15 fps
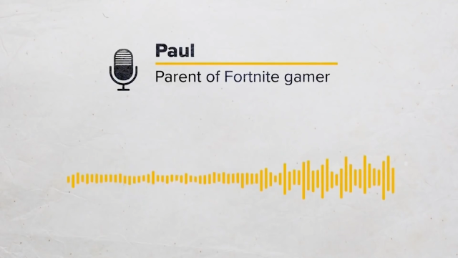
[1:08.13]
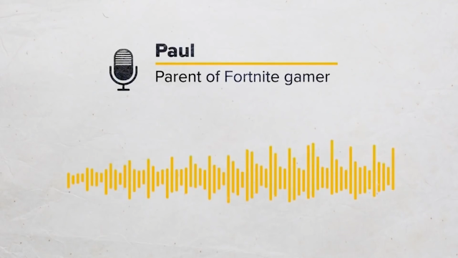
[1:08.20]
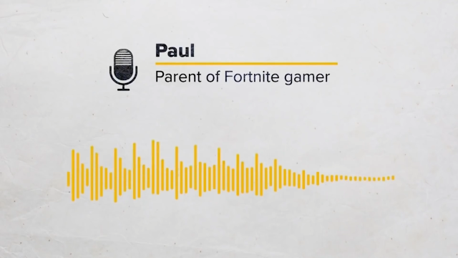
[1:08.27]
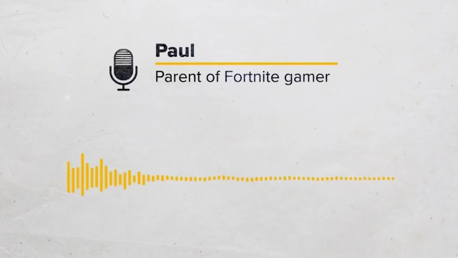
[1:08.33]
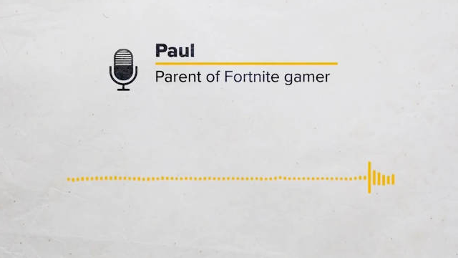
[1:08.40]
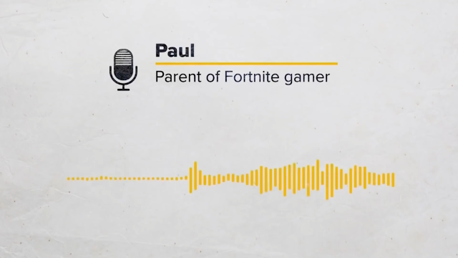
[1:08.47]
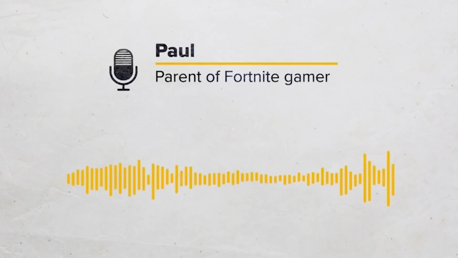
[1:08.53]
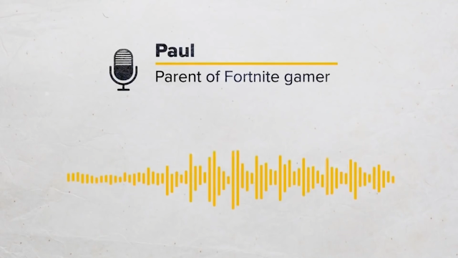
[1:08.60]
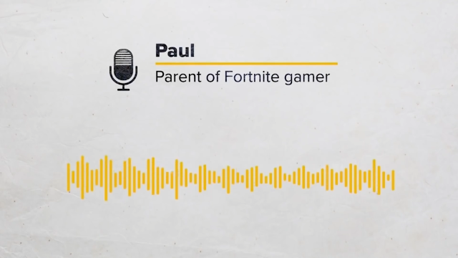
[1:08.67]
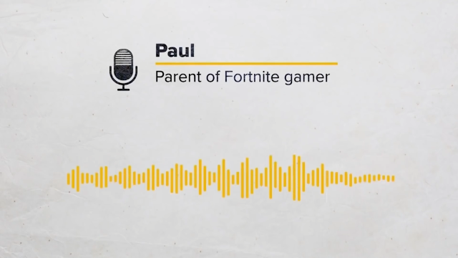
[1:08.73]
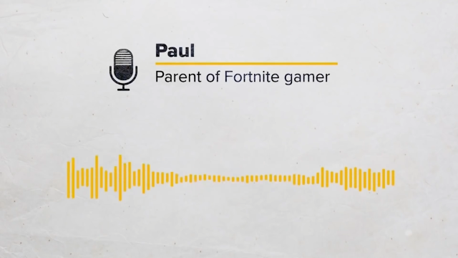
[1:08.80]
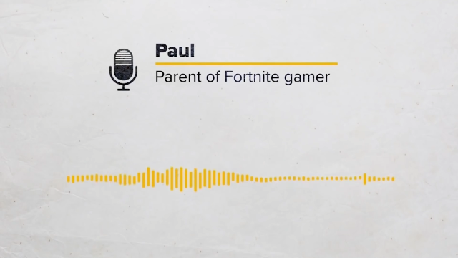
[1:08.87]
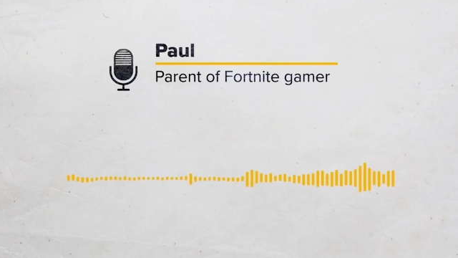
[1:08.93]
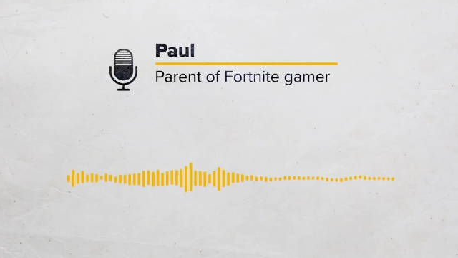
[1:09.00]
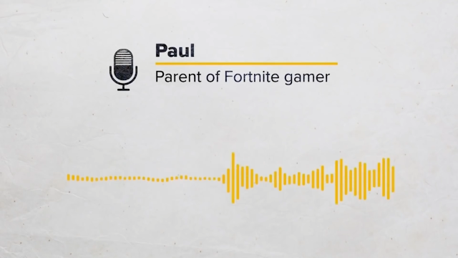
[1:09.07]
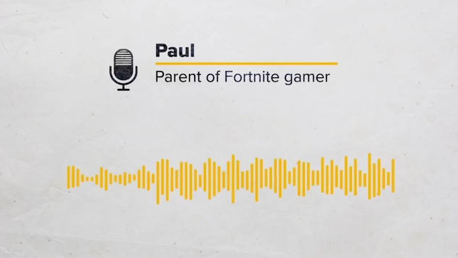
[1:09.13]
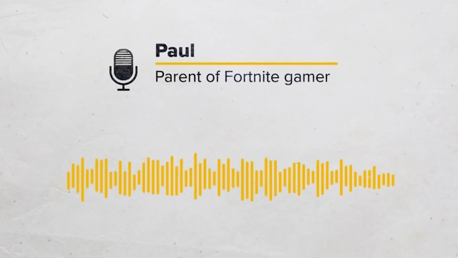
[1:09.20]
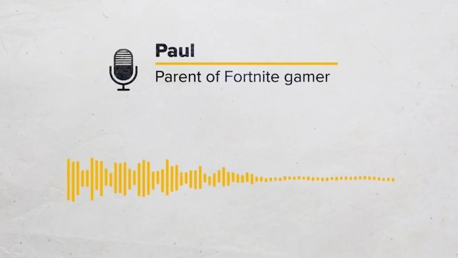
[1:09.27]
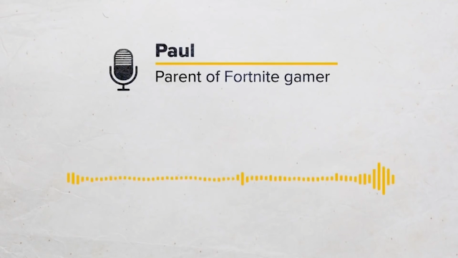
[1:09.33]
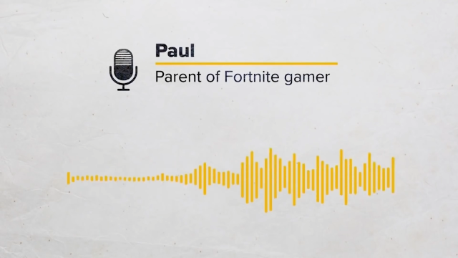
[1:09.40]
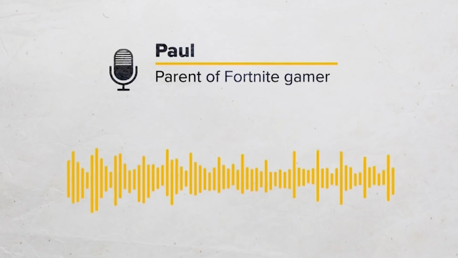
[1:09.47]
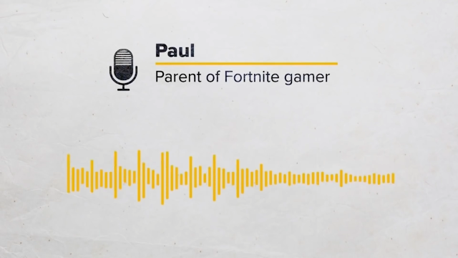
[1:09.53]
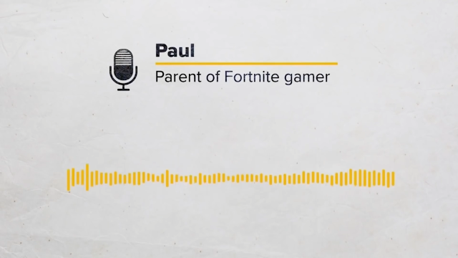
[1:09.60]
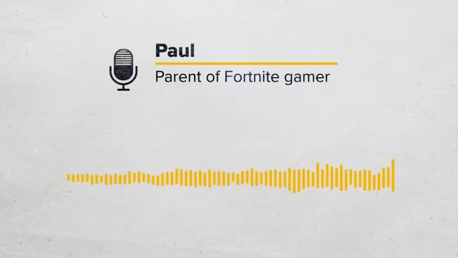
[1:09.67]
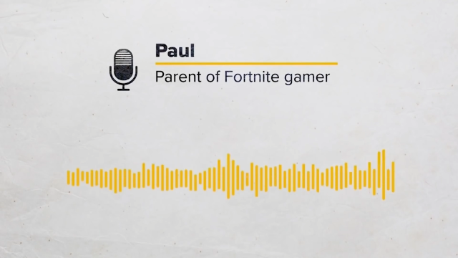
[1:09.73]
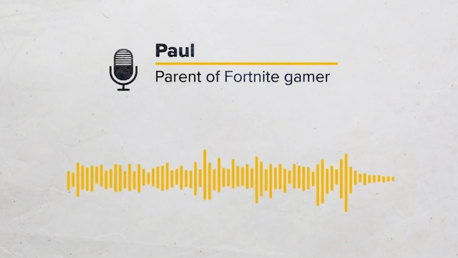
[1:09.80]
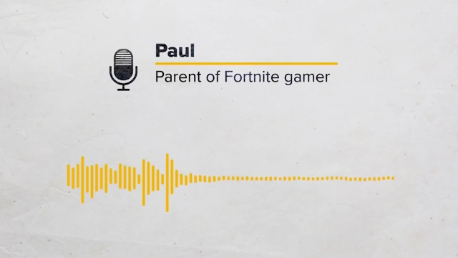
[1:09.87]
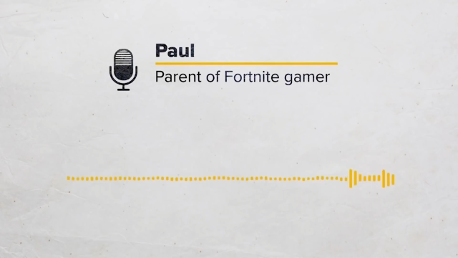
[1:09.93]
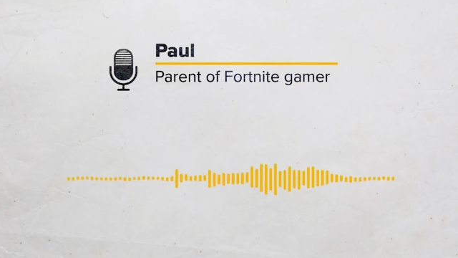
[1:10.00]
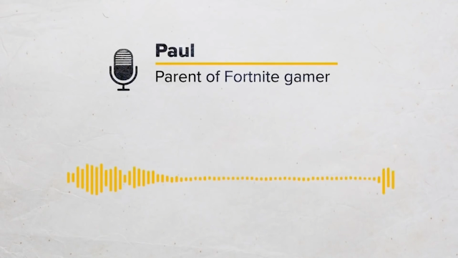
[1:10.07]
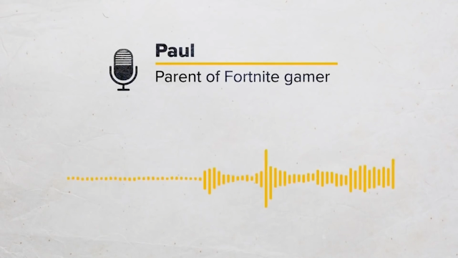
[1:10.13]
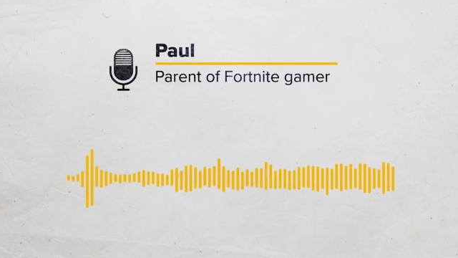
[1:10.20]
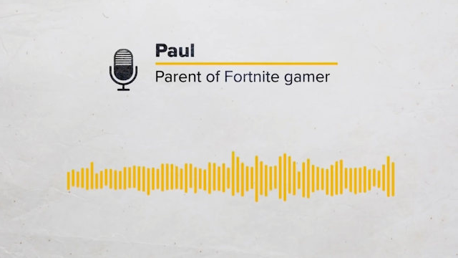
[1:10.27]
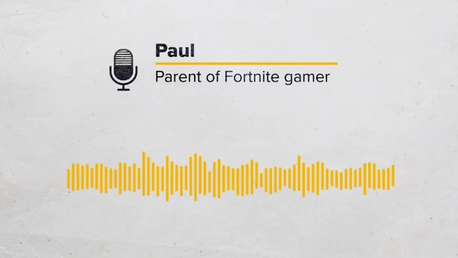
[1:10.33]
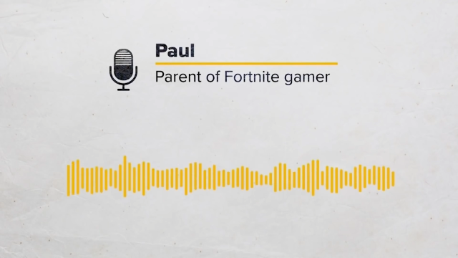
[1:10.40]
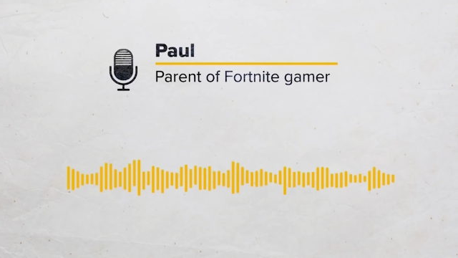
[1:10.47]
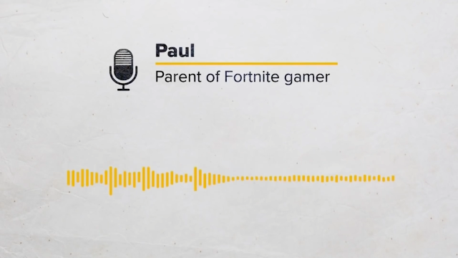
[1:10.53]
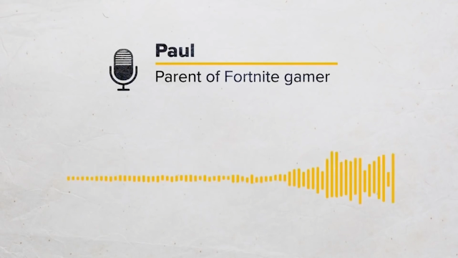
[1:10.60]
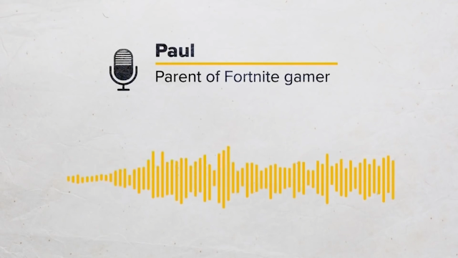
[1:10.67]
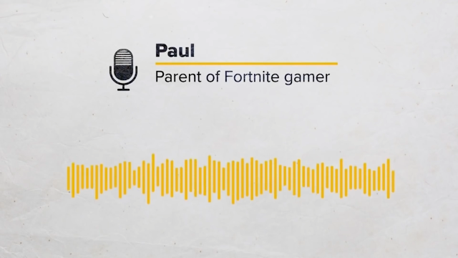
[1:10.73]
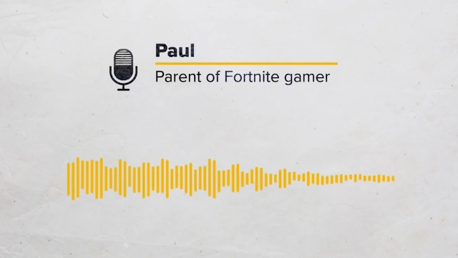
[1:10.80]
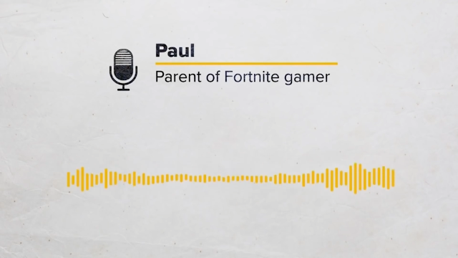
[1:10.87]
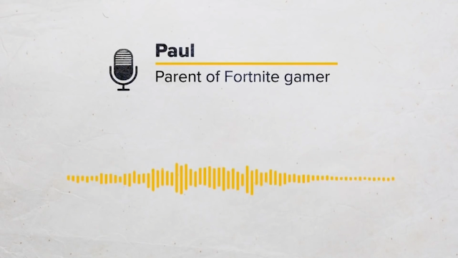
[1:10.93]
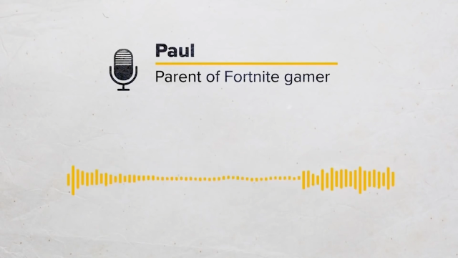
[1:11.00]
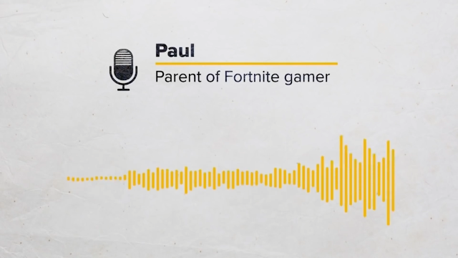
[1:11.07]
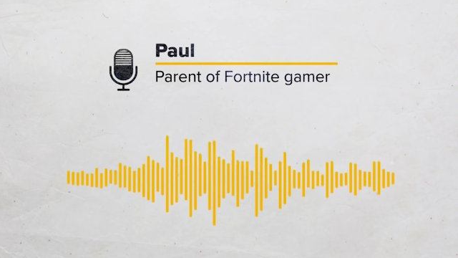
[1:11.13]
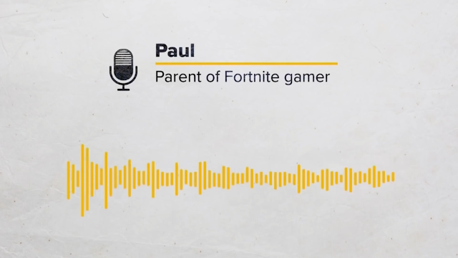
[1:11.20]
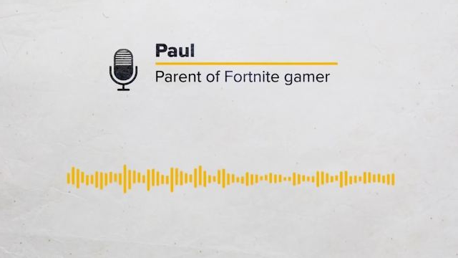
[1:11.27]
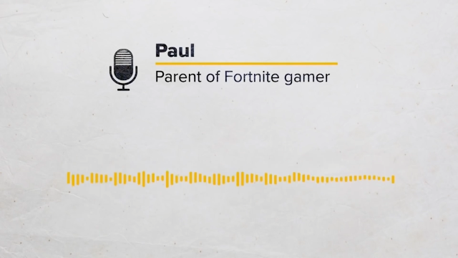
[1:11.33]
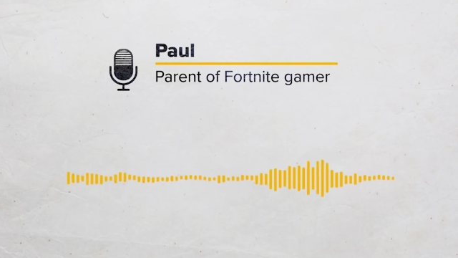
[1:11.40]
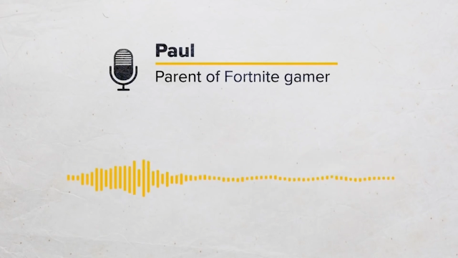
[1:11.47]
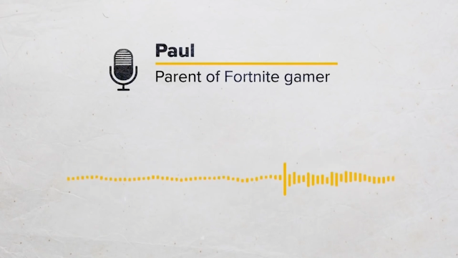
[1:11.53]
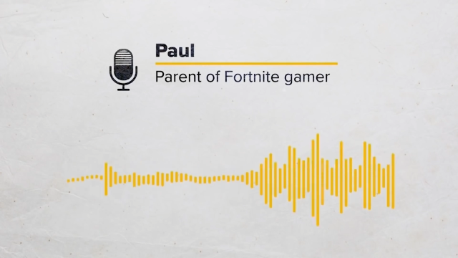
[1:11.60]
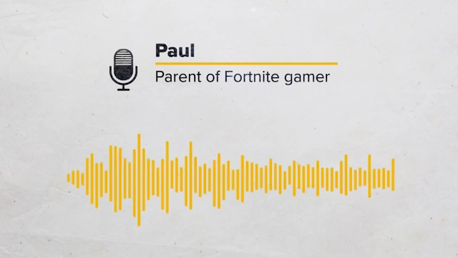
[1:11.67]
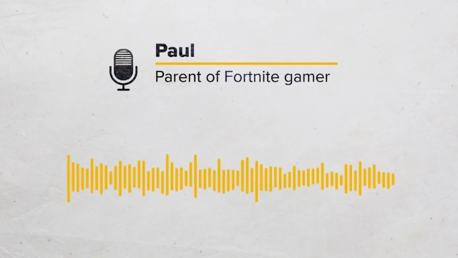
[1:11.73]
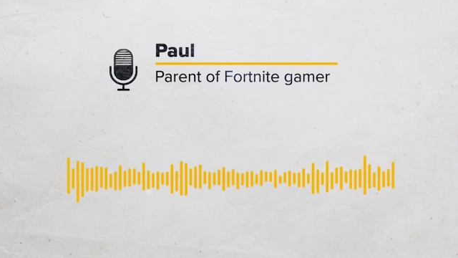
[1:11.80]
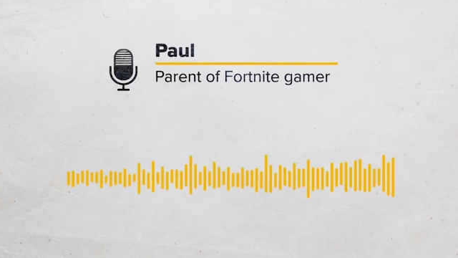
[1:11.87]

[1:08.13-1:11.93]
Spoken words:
No face is visible, so there are no lips to read.